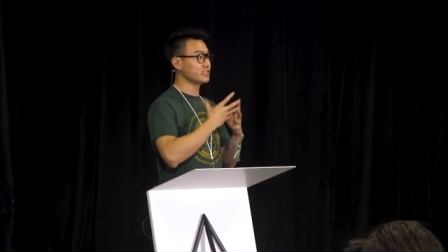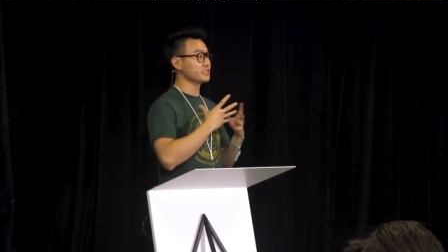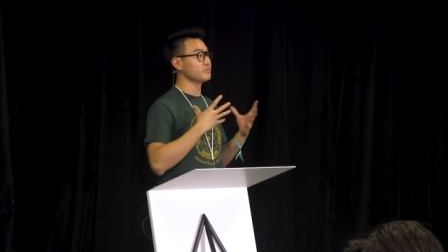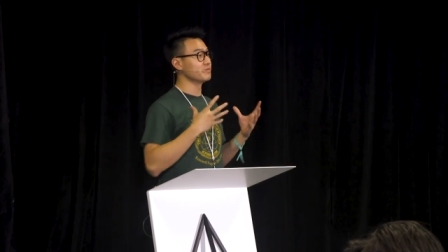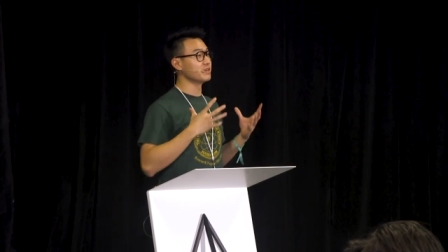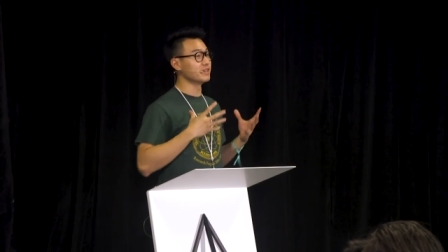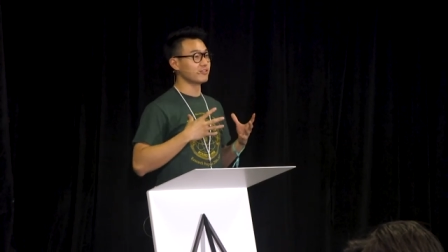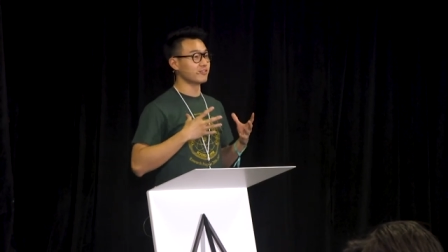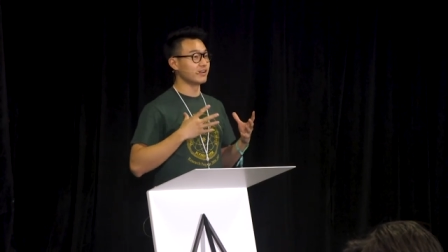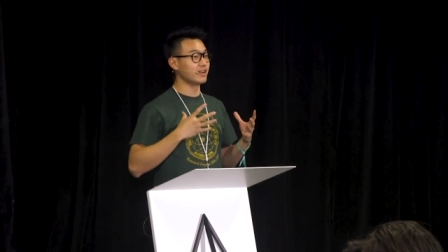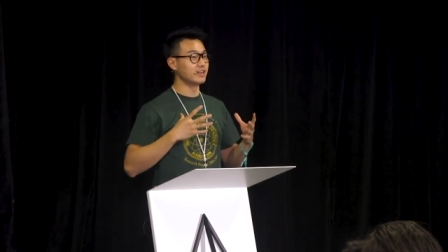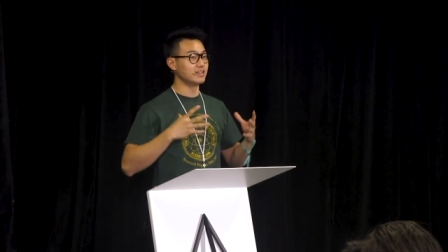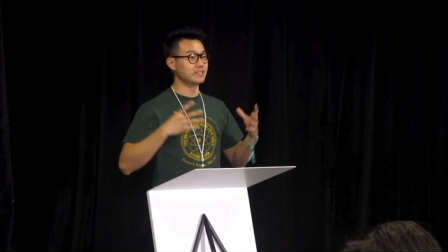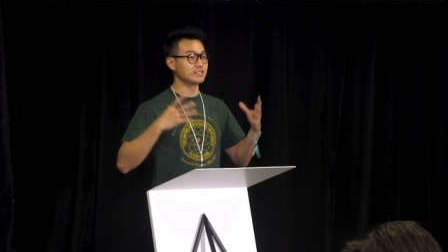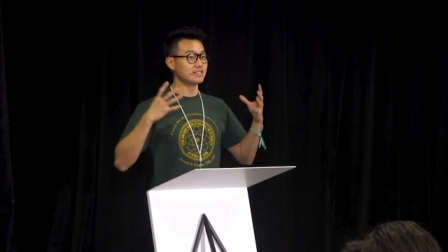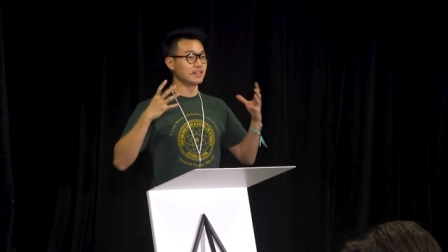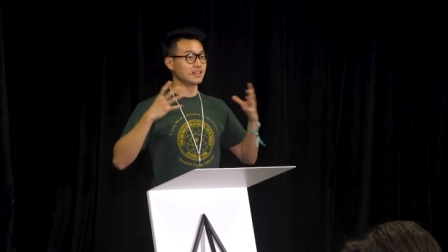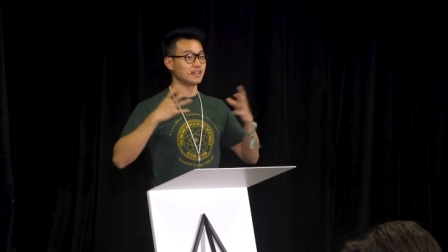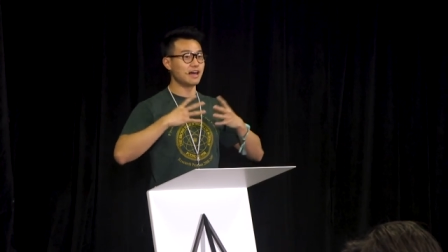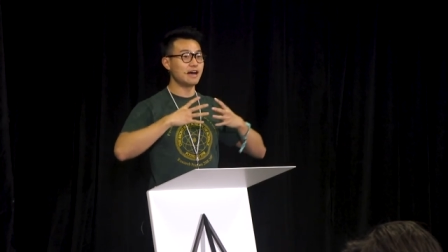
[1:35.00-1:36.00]
just me, right?
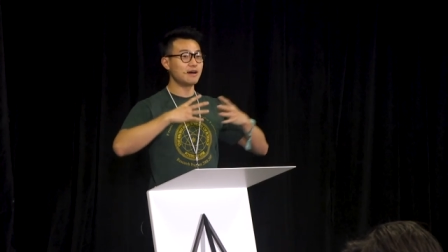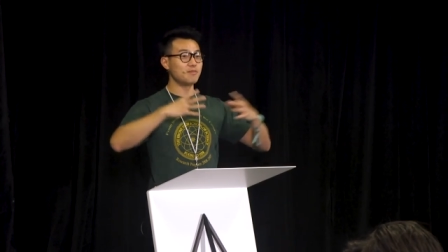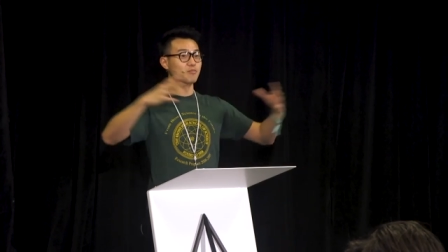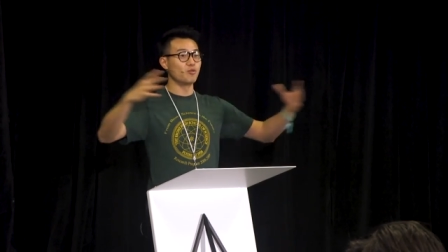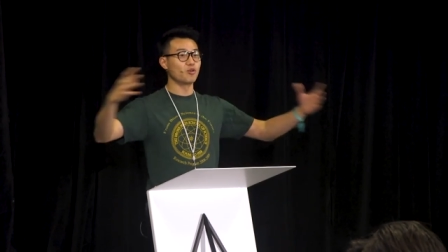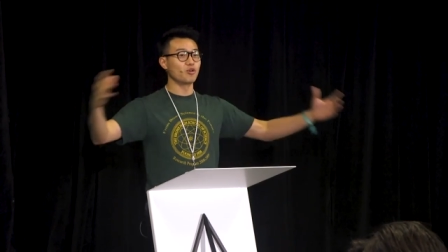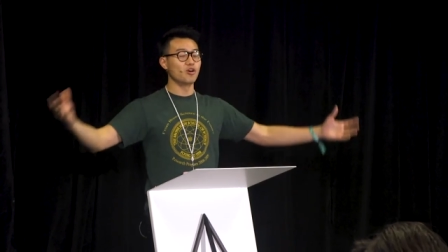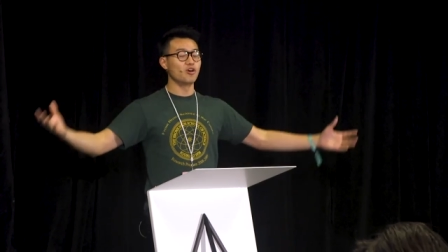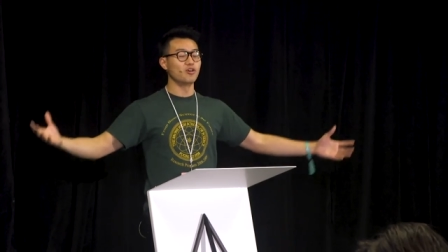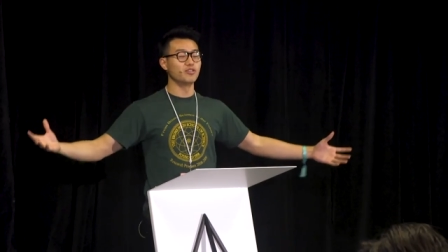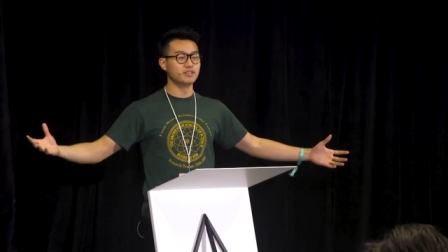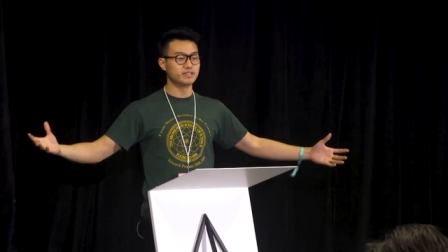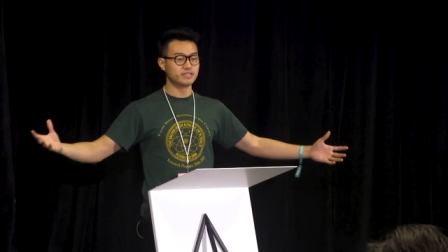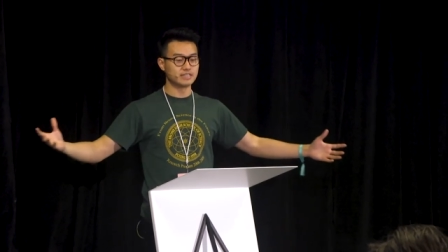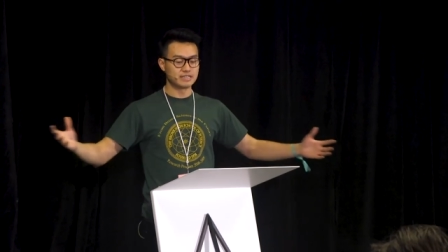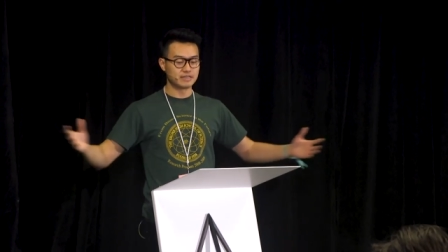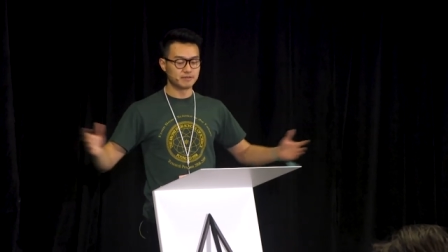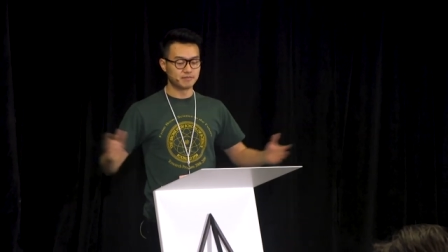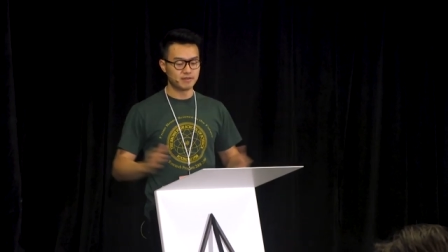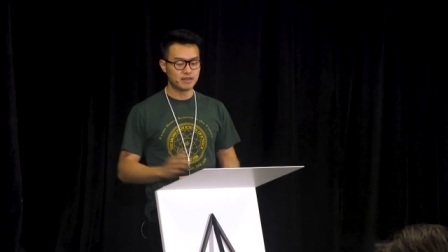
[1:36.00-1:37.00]
It's a lot more on the
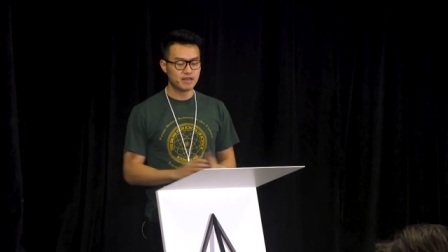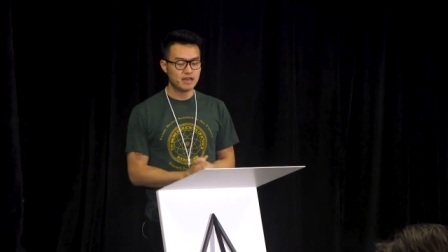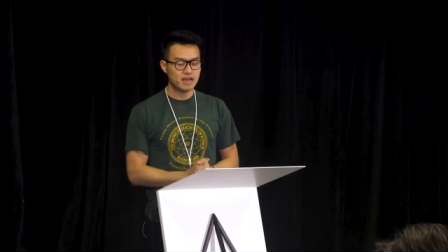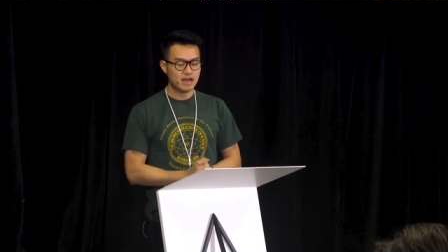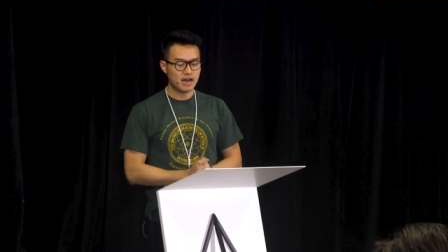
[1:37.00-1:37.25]
team.